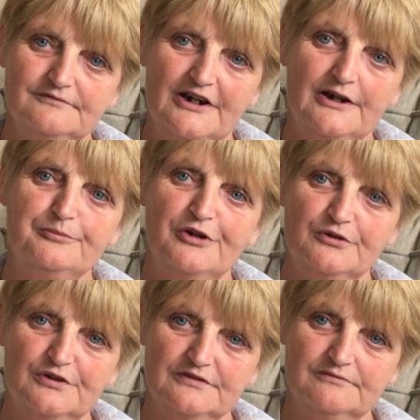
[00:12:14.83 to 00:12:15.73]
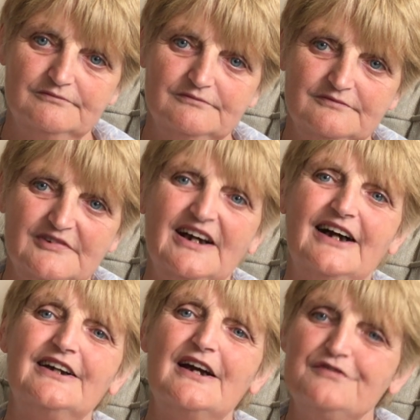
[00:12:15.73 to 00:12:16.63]

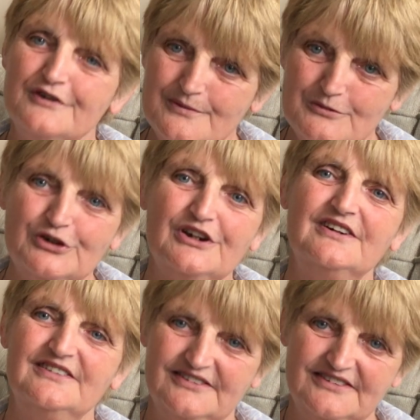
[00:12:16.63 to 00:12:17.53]
And every mother